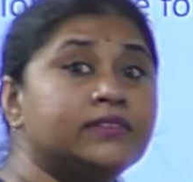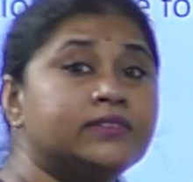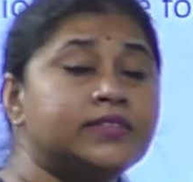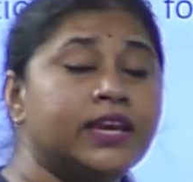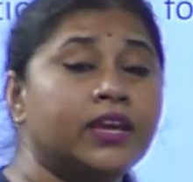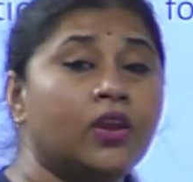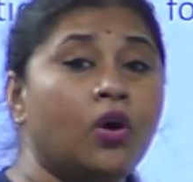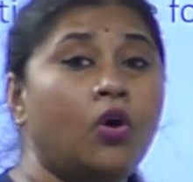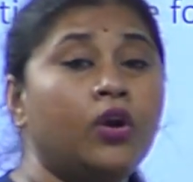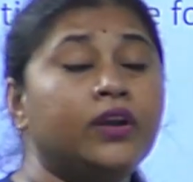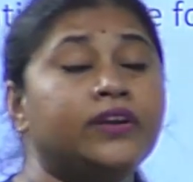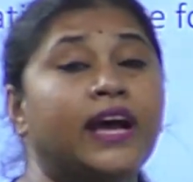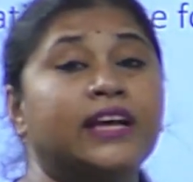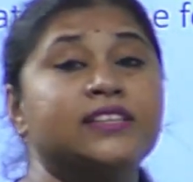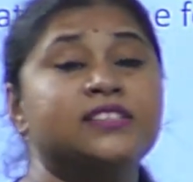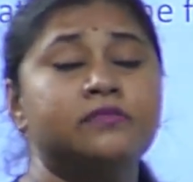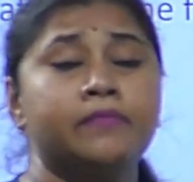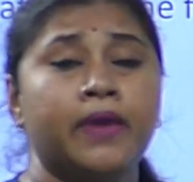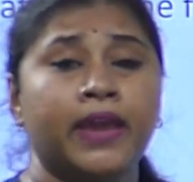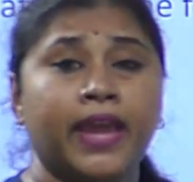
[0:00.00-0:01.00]
is 0, it
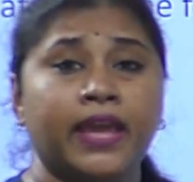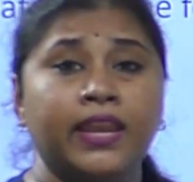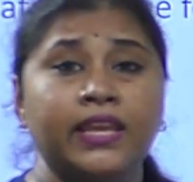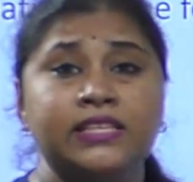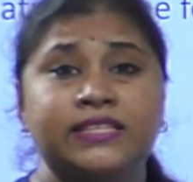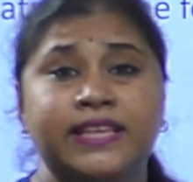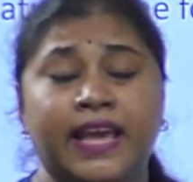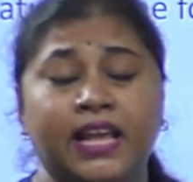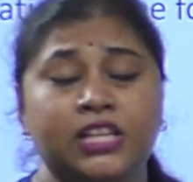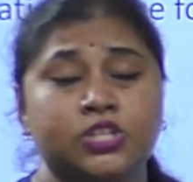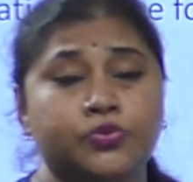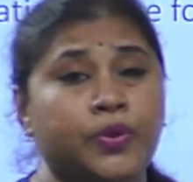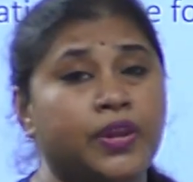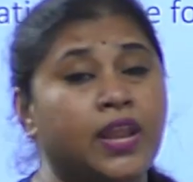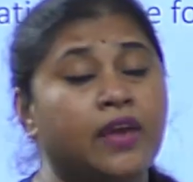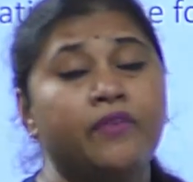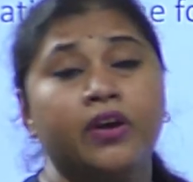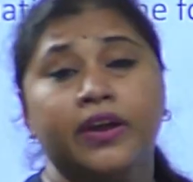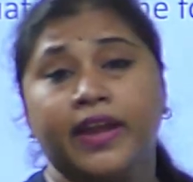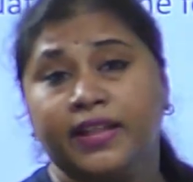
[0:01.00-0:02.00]
doesn't make any sense. We
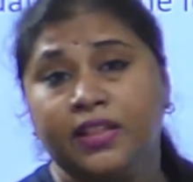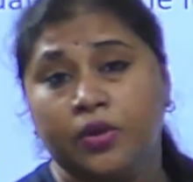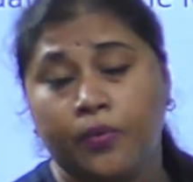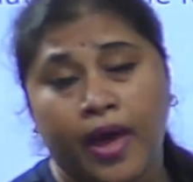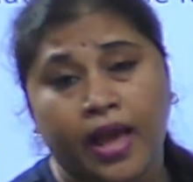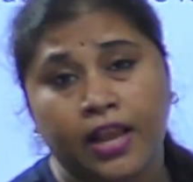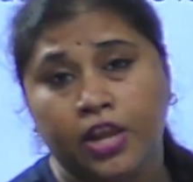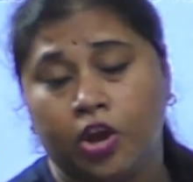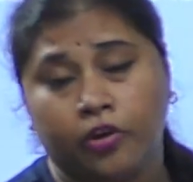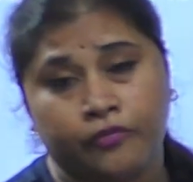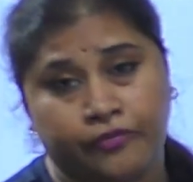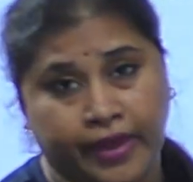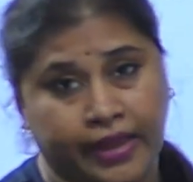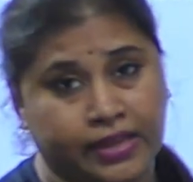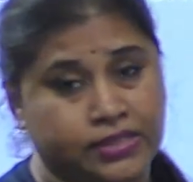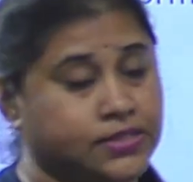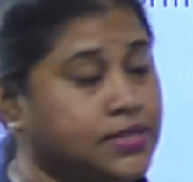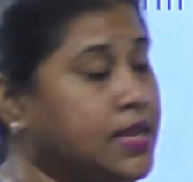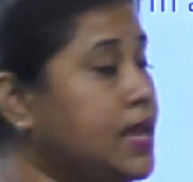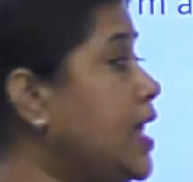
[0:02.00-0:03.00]
never get the value of
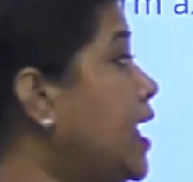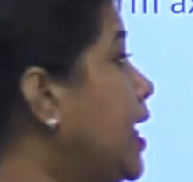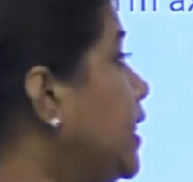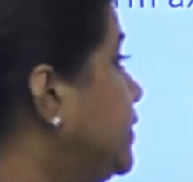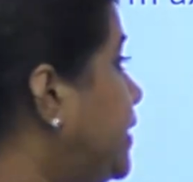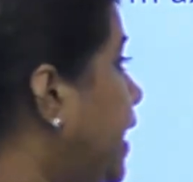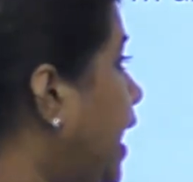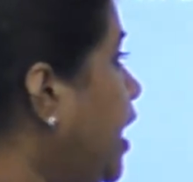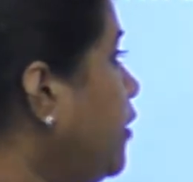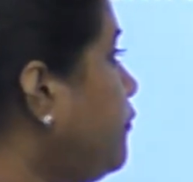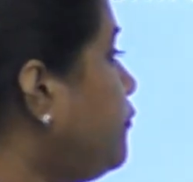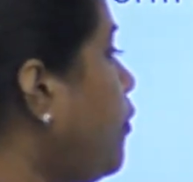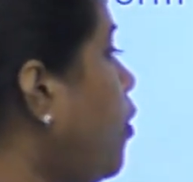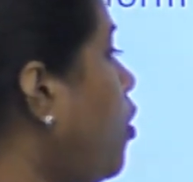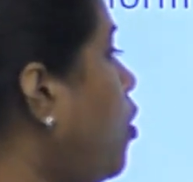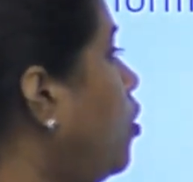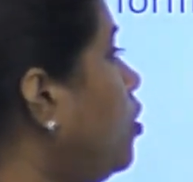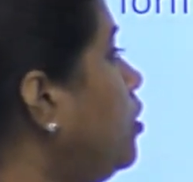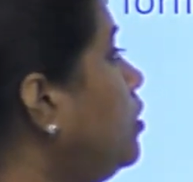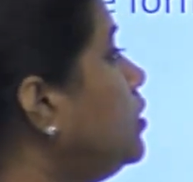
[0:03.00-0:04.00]
x.
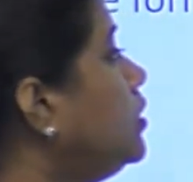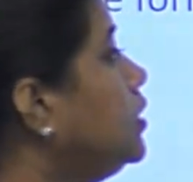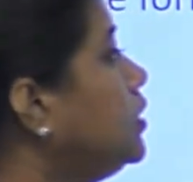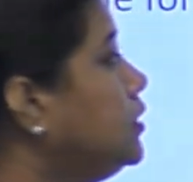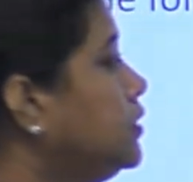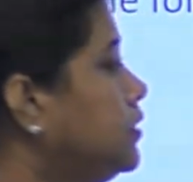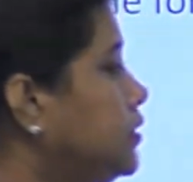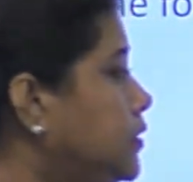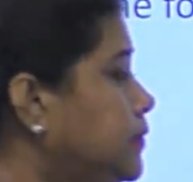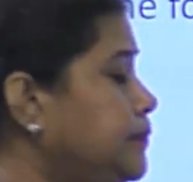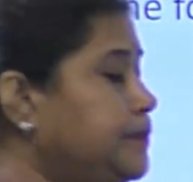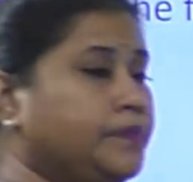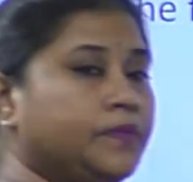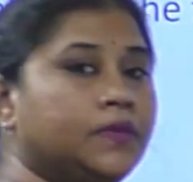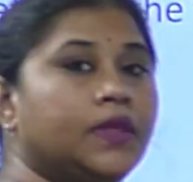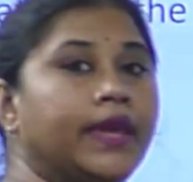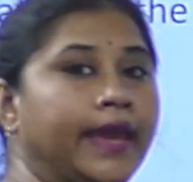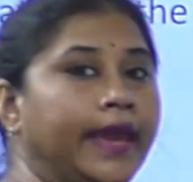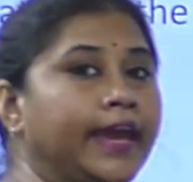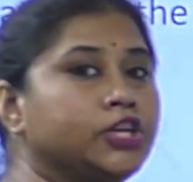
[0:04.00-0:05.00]
Therefore,
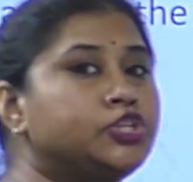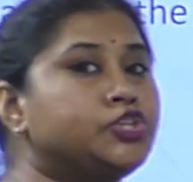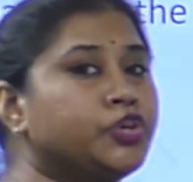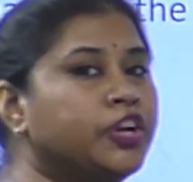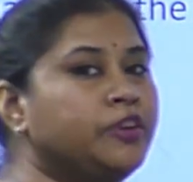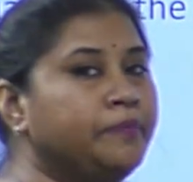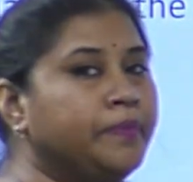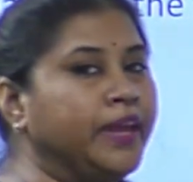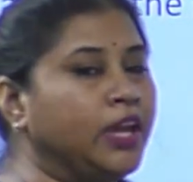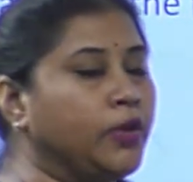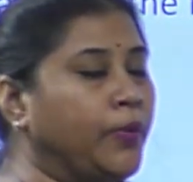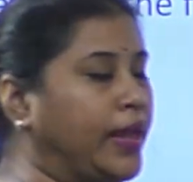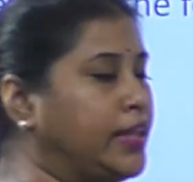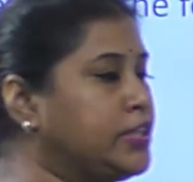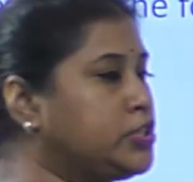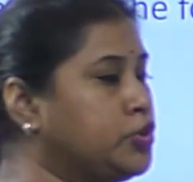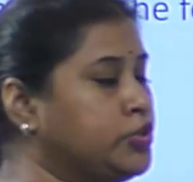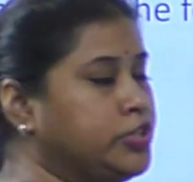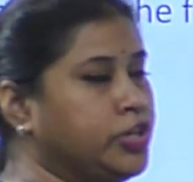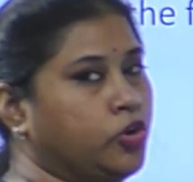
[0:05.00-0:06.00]
a shouldn't be
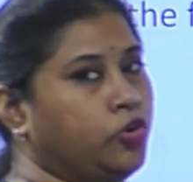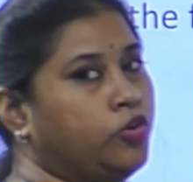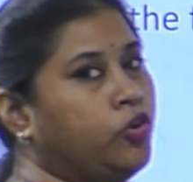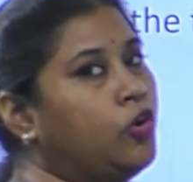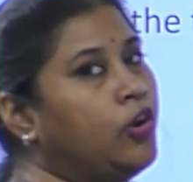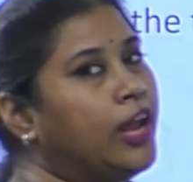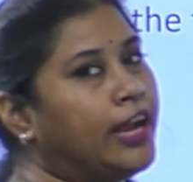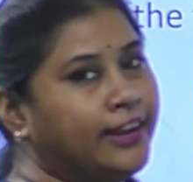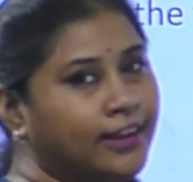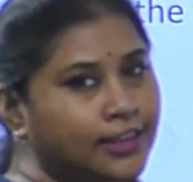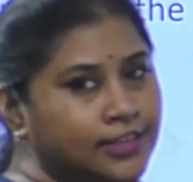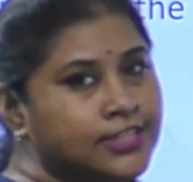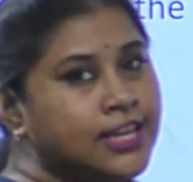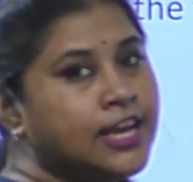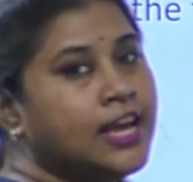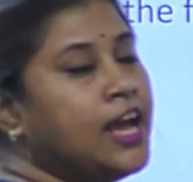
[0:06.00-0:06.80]
equals to 0. Now let us